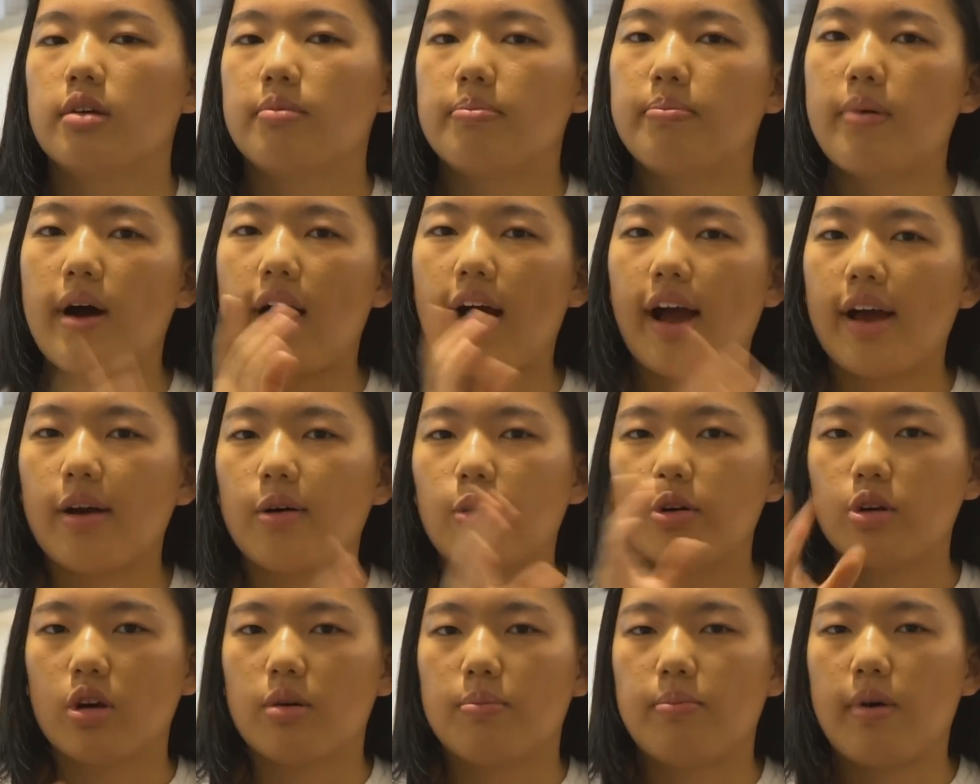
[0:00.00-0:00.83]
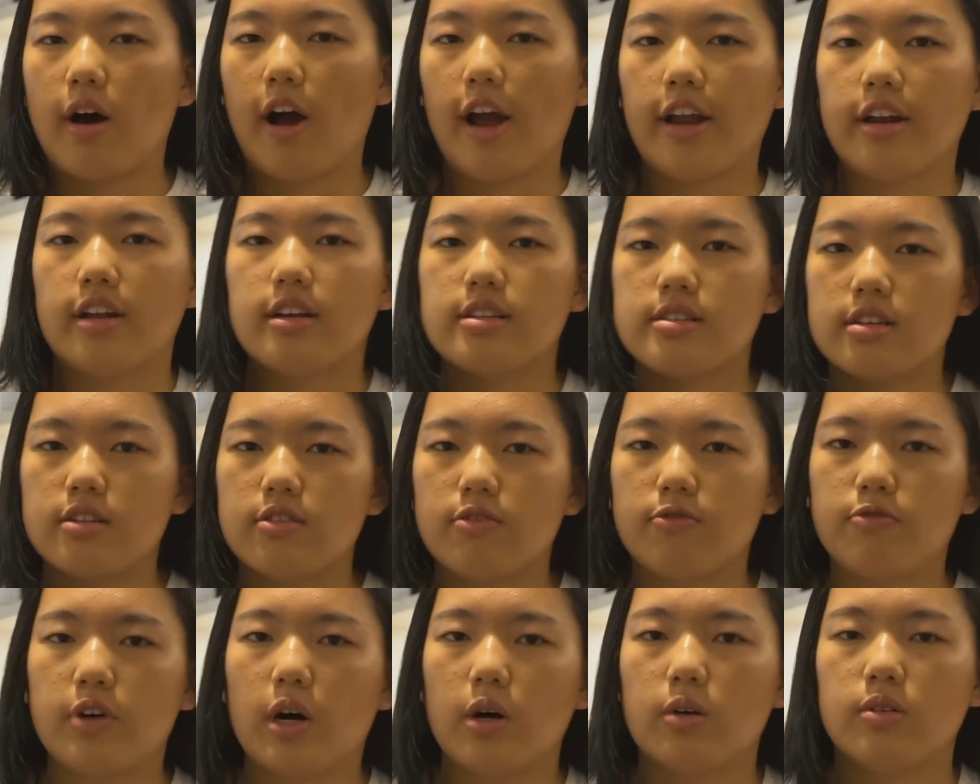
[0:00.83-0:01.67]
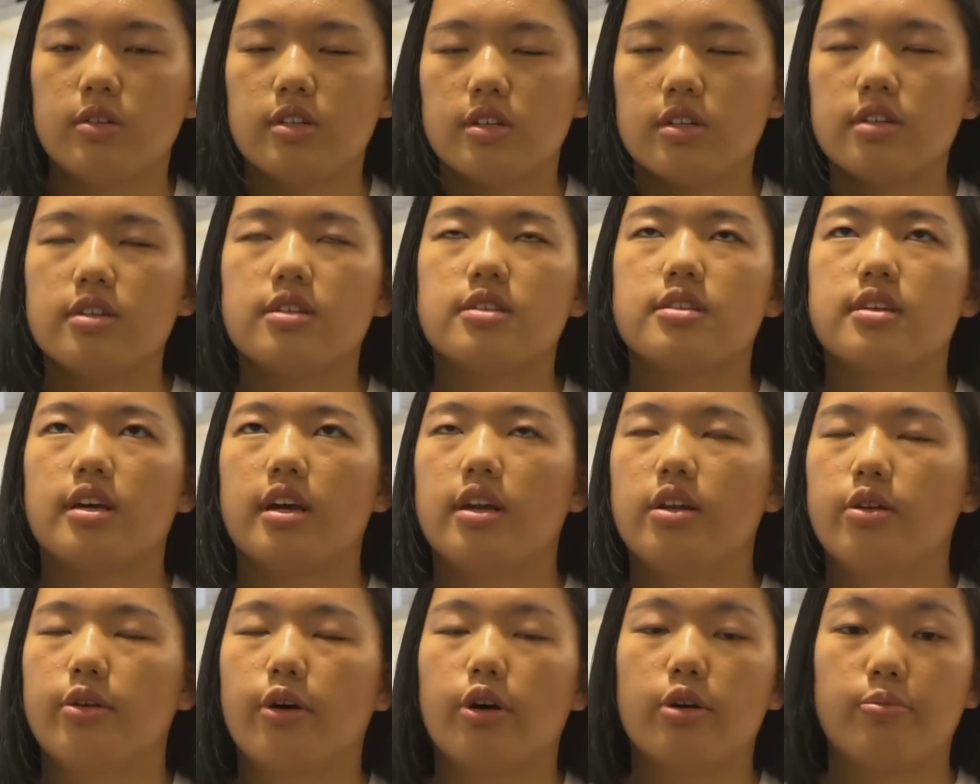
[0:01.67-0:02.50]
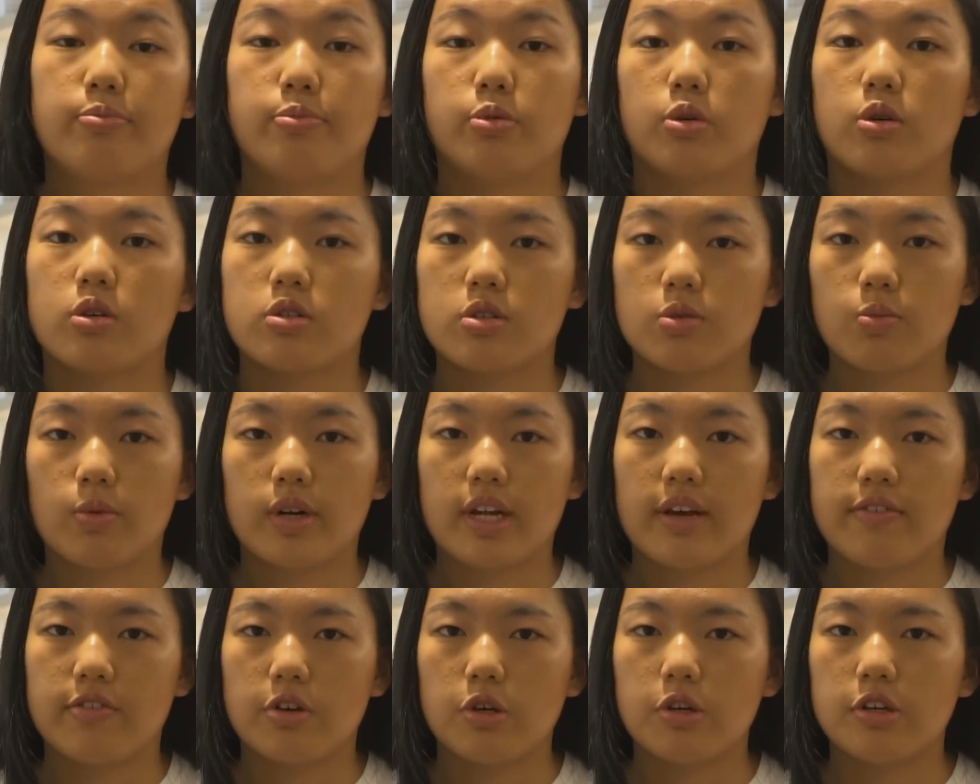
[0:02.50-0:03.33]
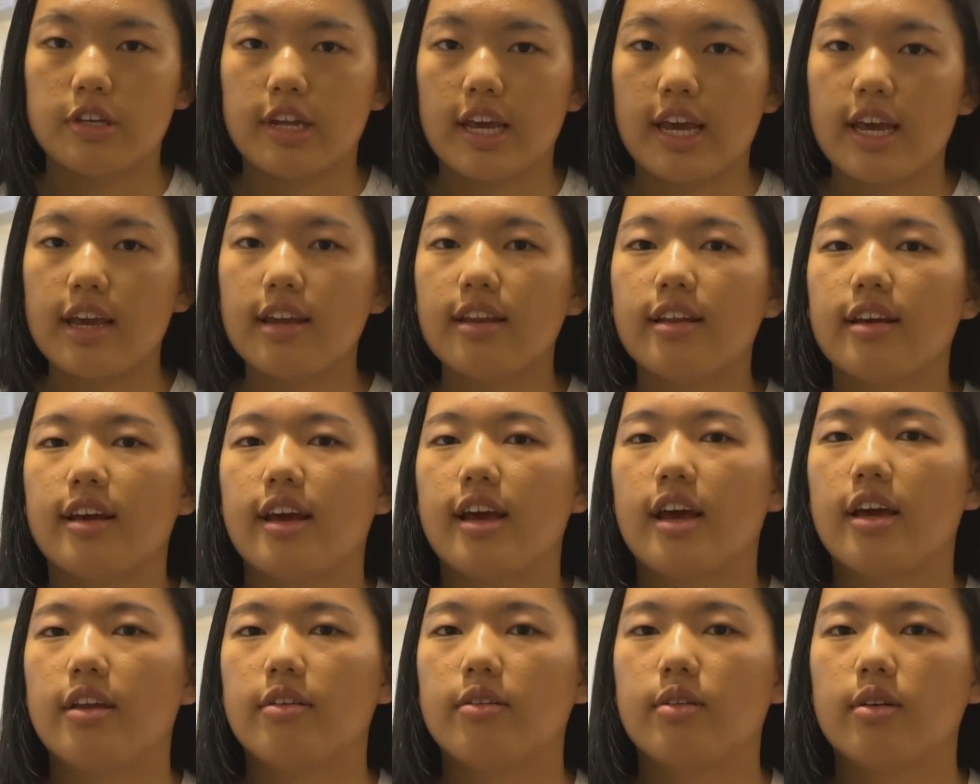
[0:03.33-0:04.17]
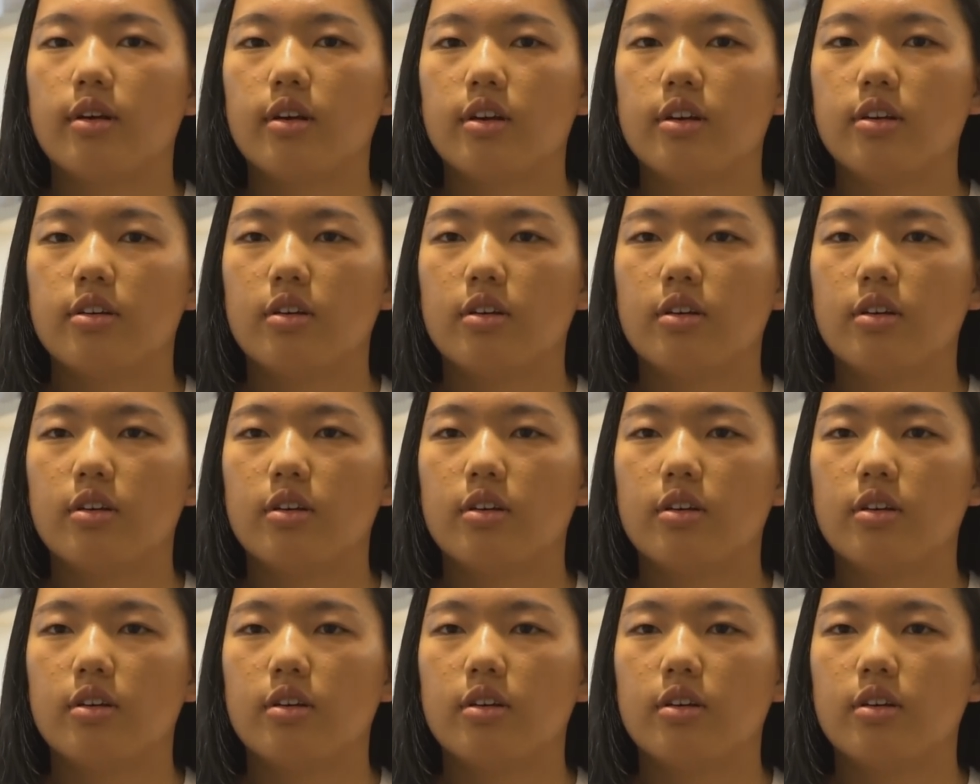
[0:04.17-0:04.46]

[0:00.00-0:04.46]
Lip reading: buy all your binders and folders and notebooks, whatever you need, and